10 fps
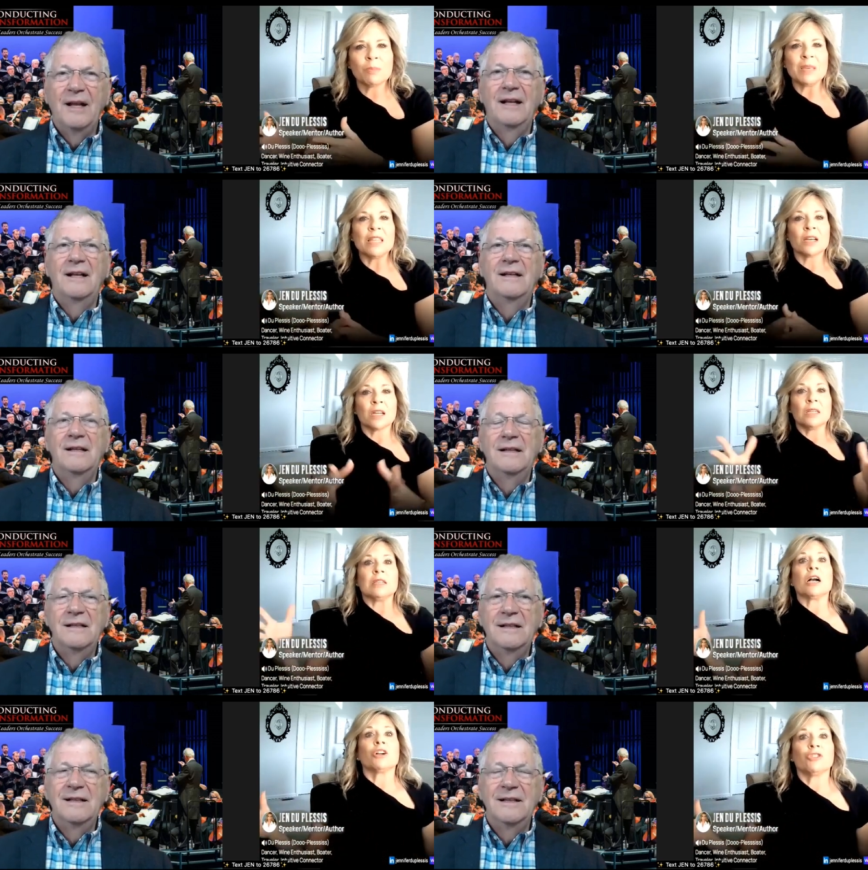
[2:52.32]
Speaker 1: to be the
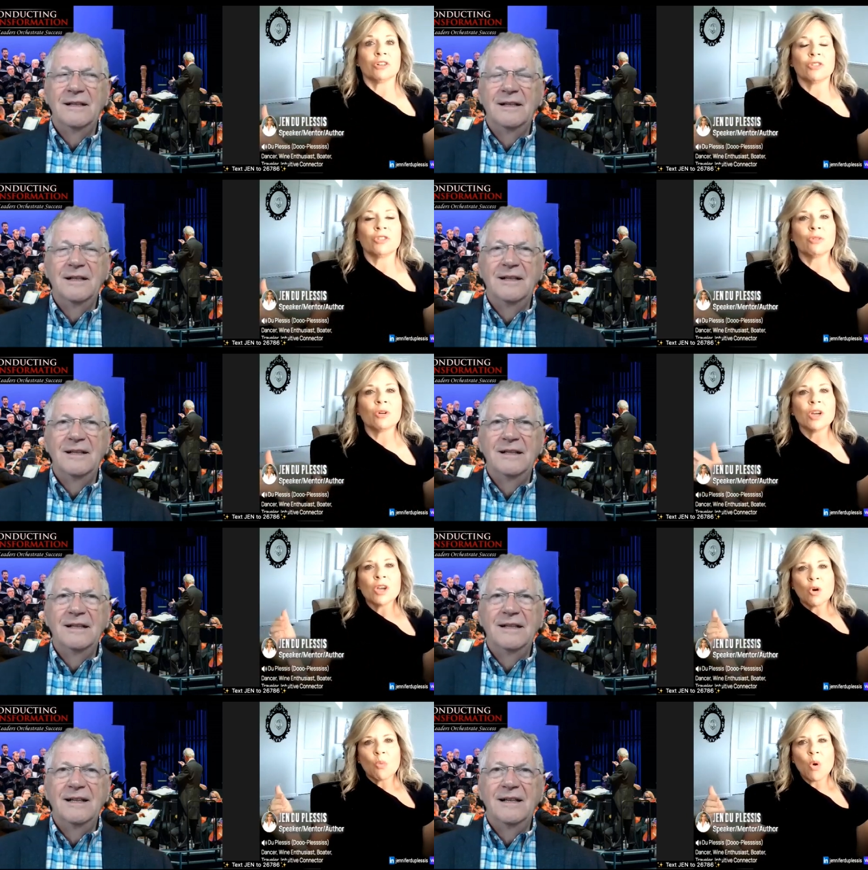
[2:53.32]
conductor. So,
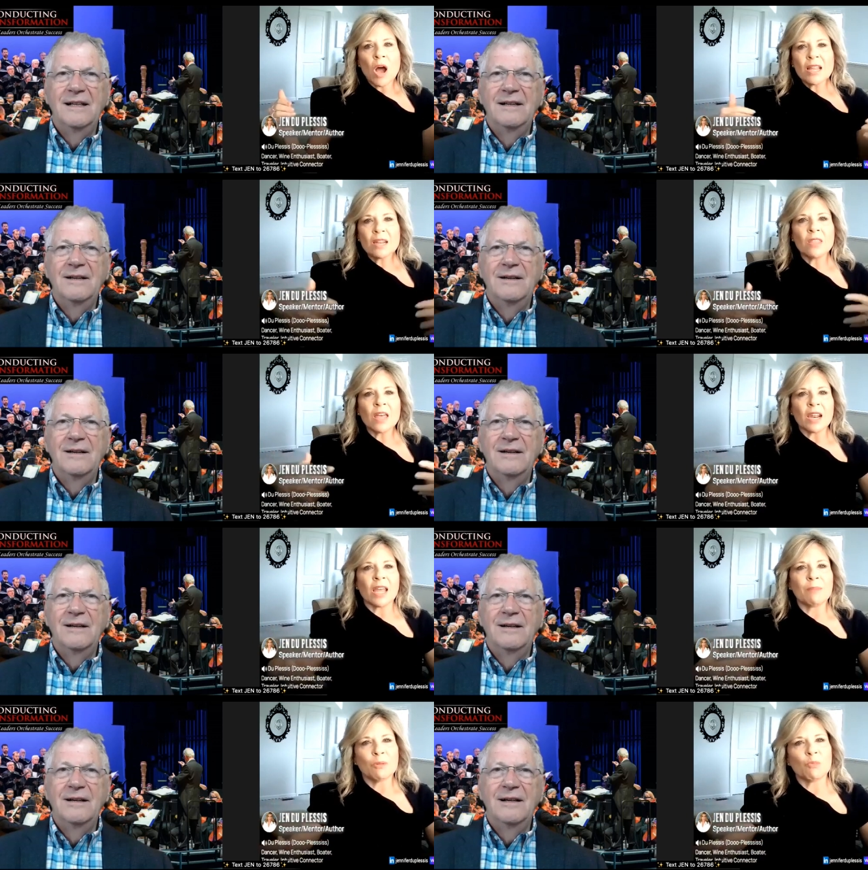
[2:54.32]
why did that
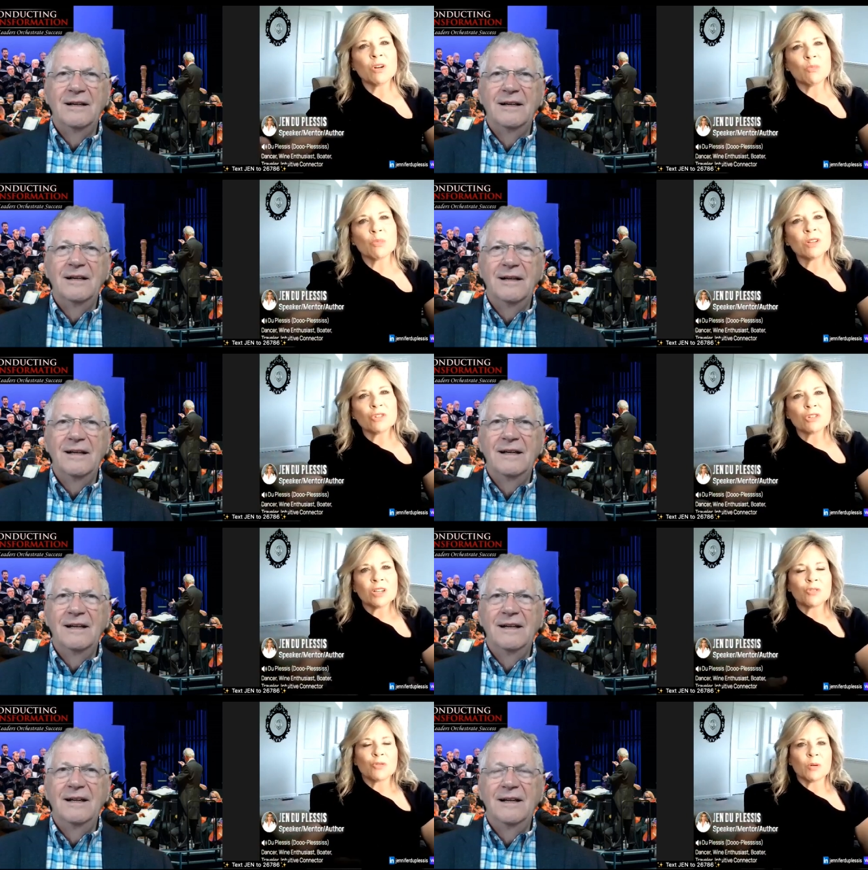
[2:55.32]
happen? What what
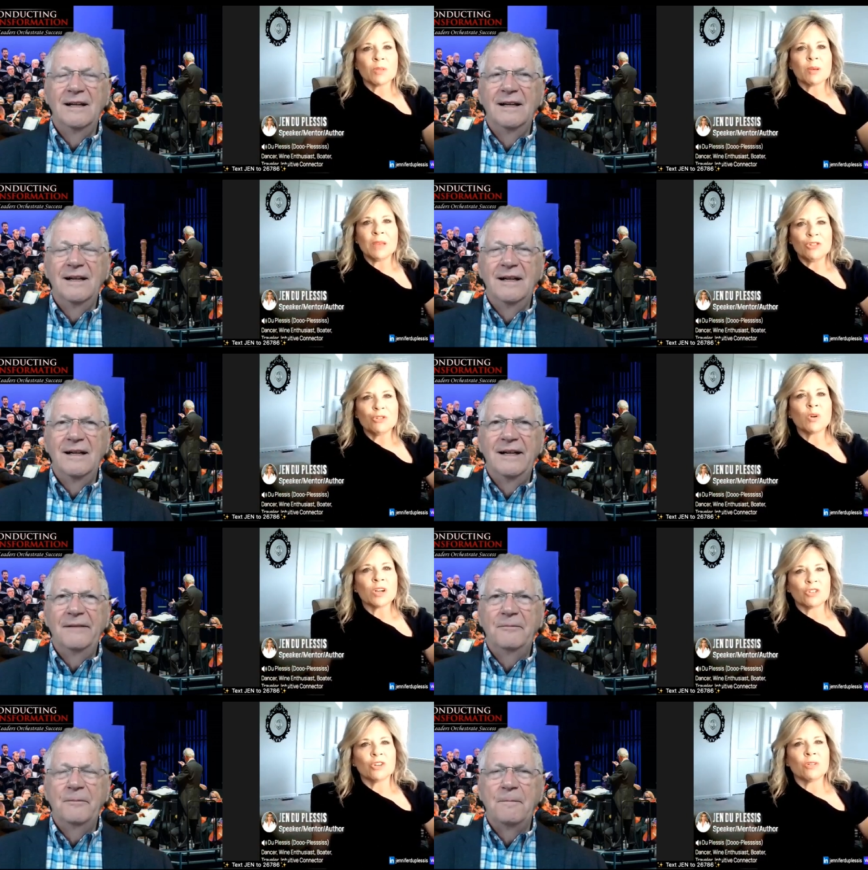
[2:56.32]
transformed that made you
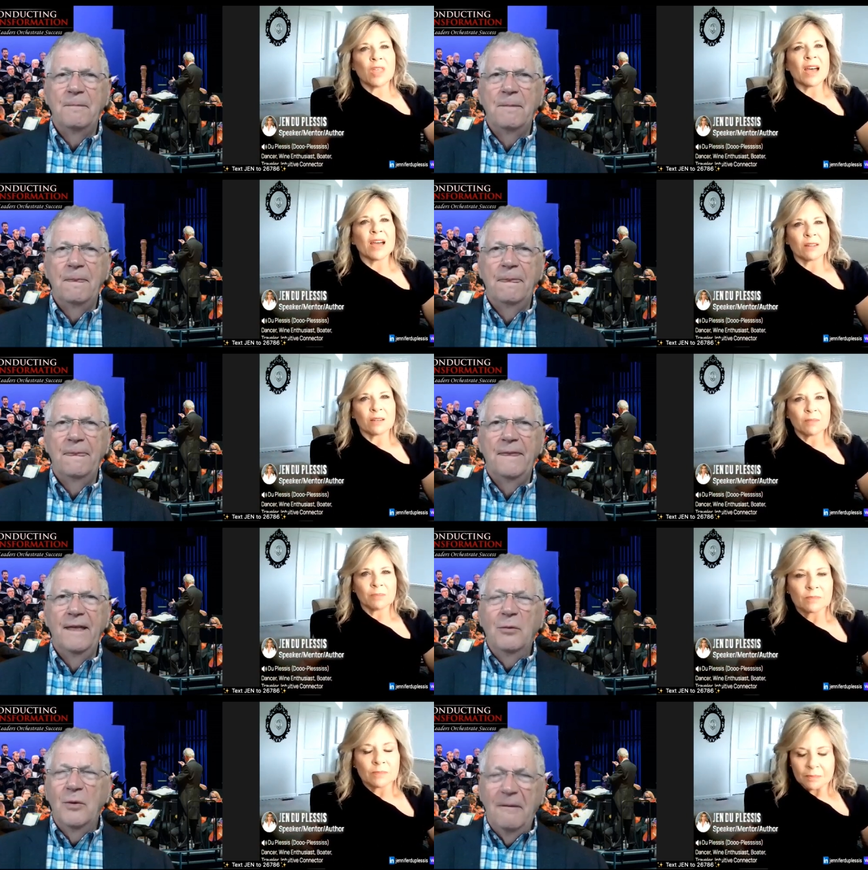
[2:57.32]
want to do that?
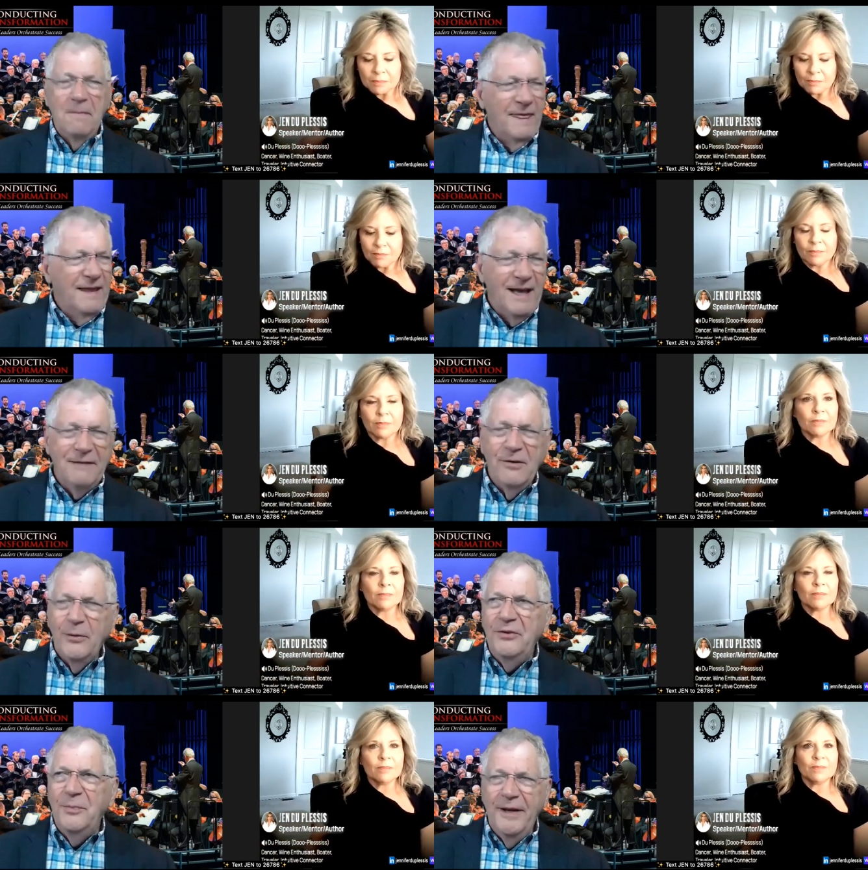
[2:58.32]
Speaker 2: Well, I've
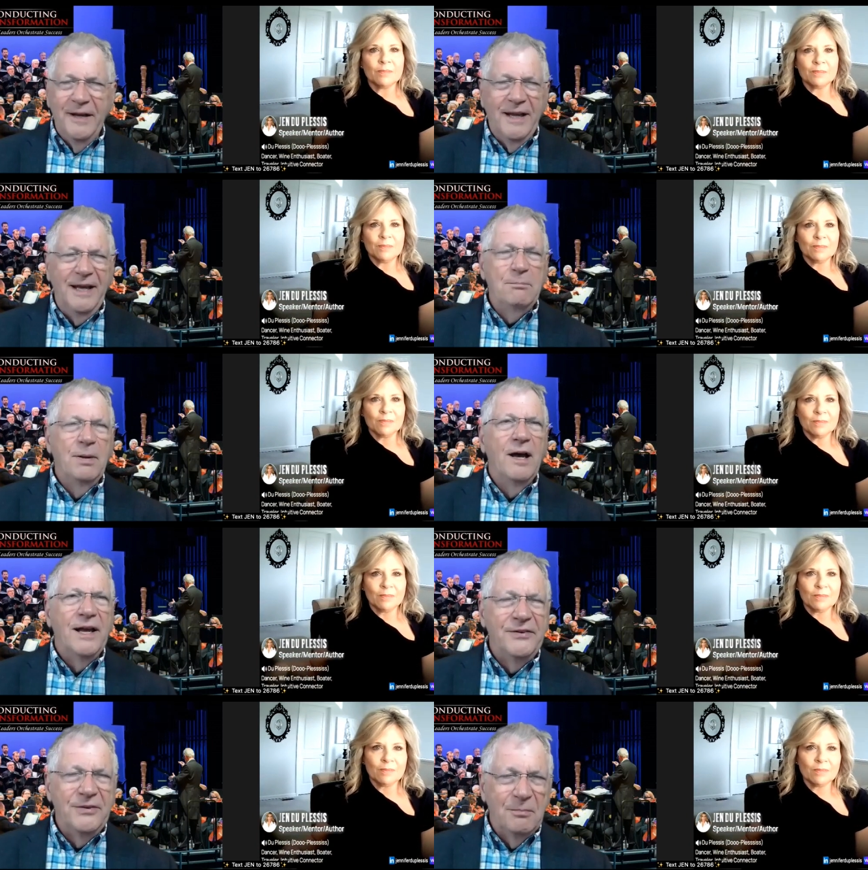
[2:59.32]
always been a
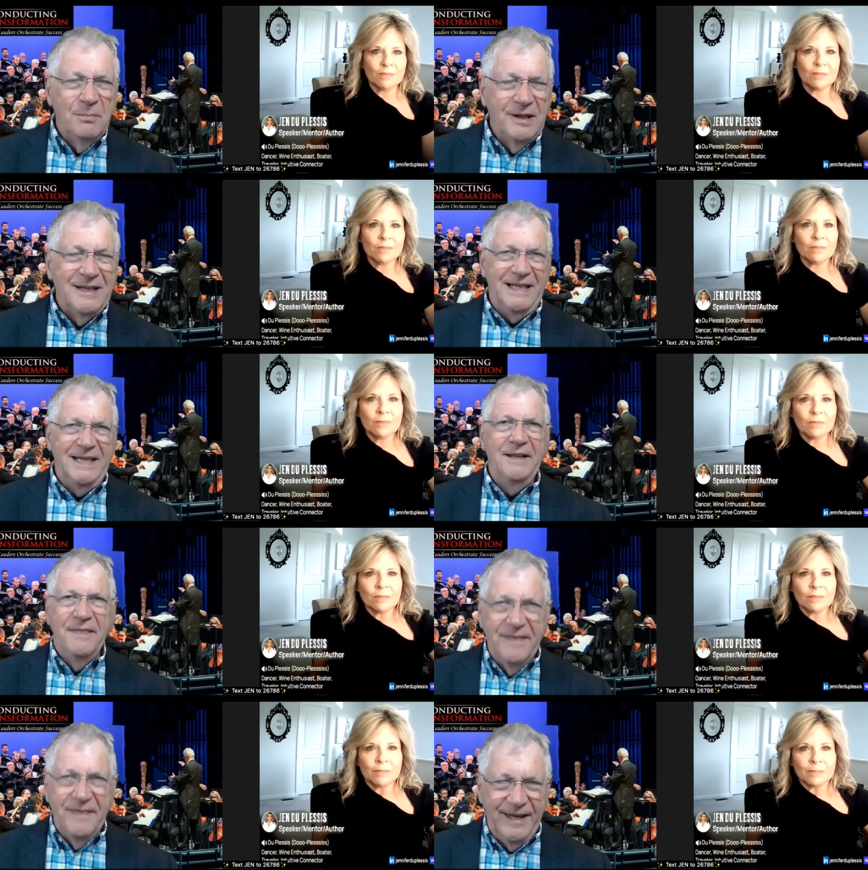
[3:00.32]
possibility
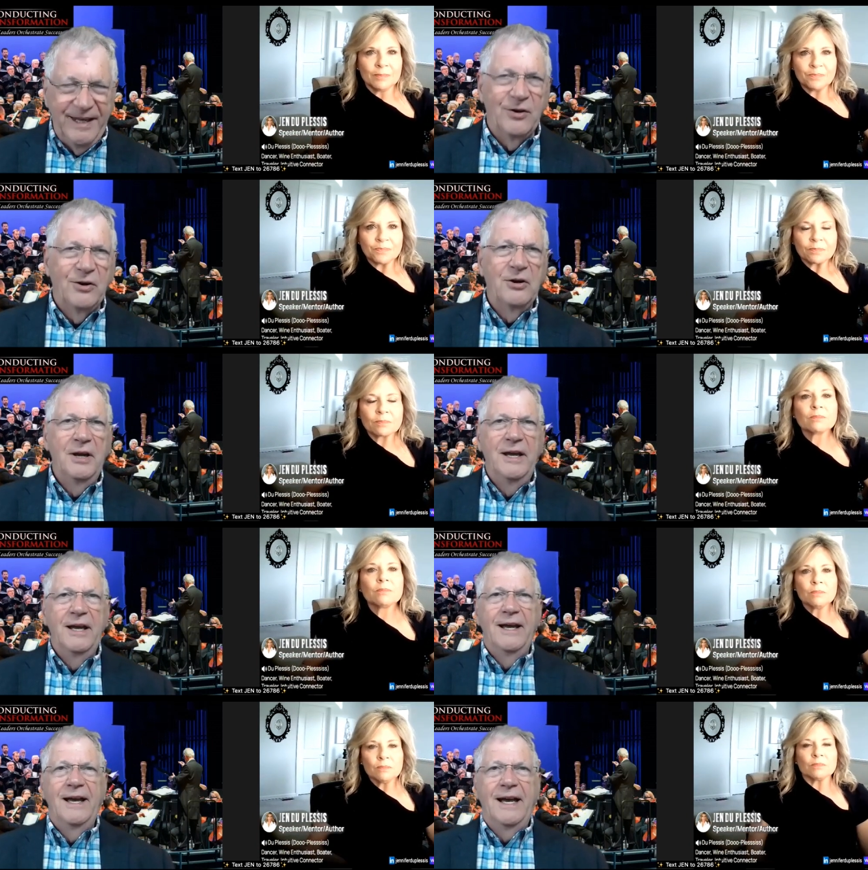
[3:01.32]
thinker.
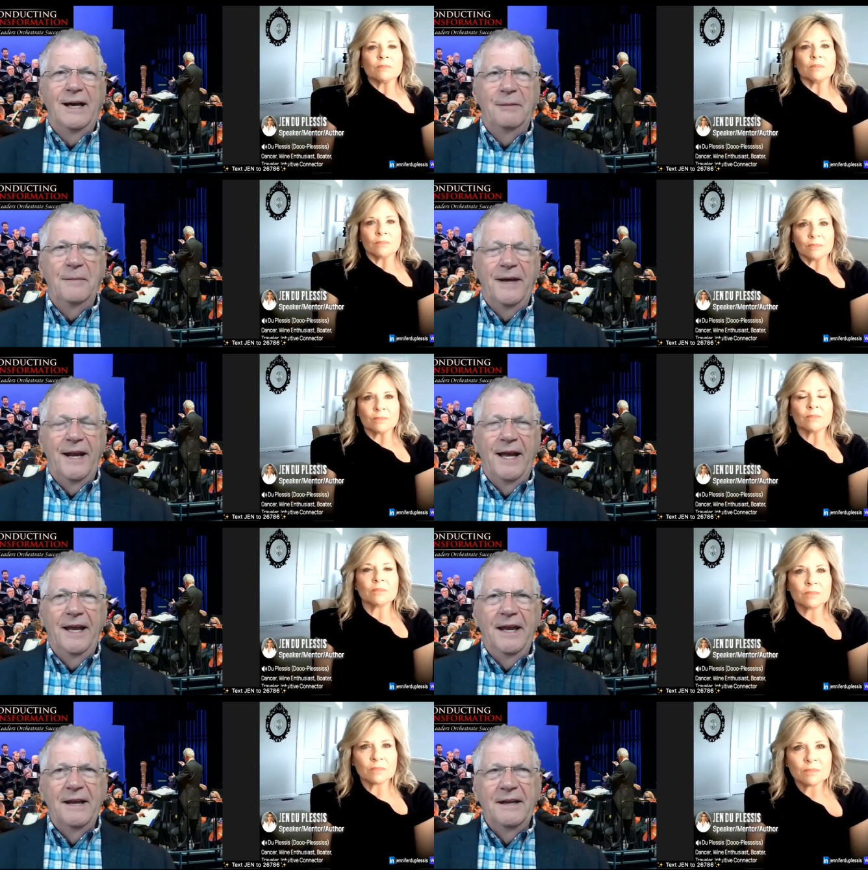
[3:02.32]
Um, and
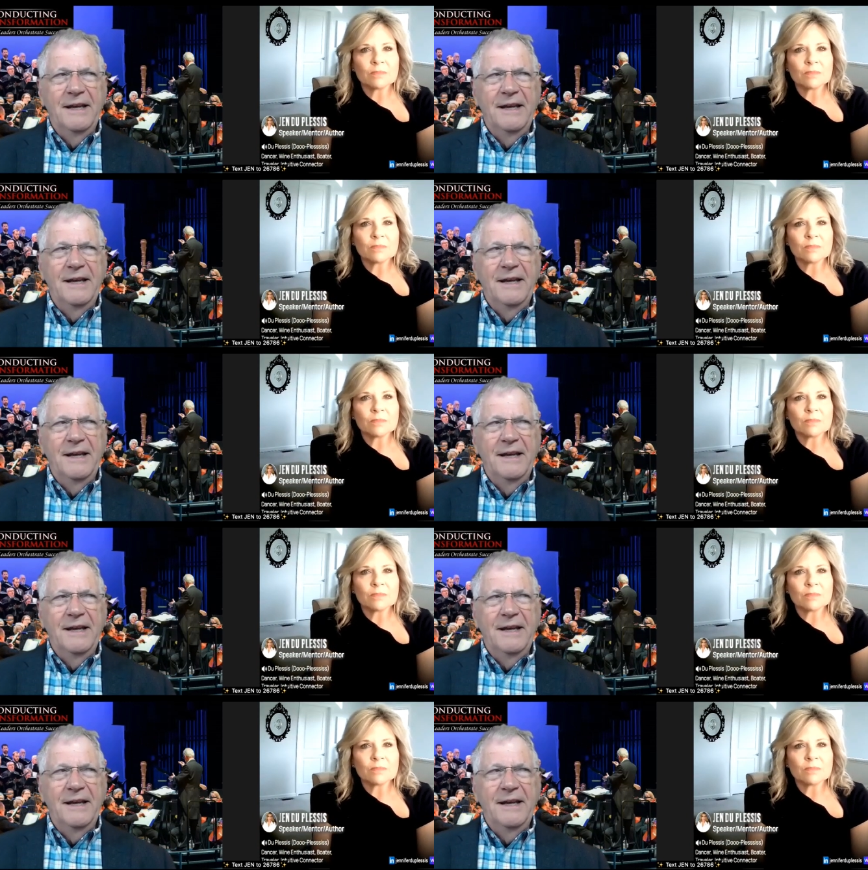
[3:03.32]
I